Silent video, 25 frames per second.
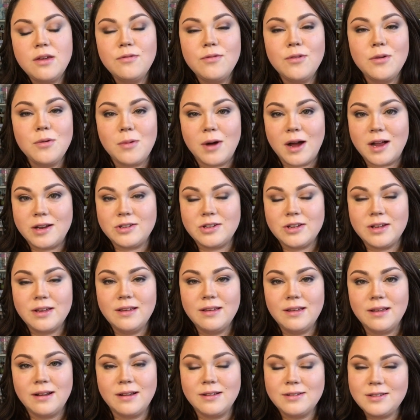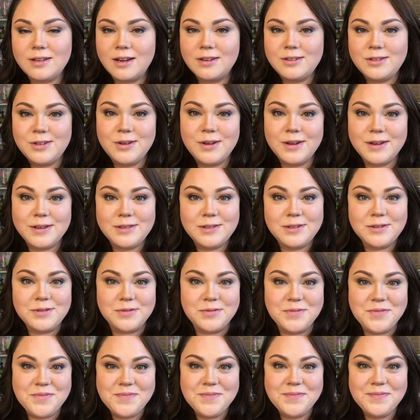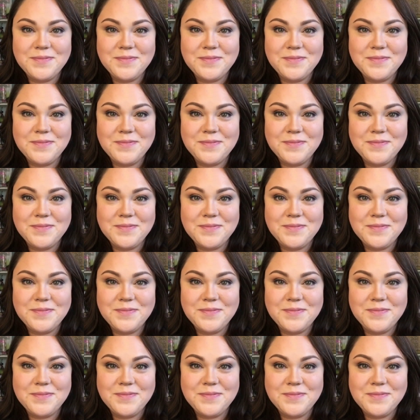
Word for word: you for watching, and I'll talk to you guys soon.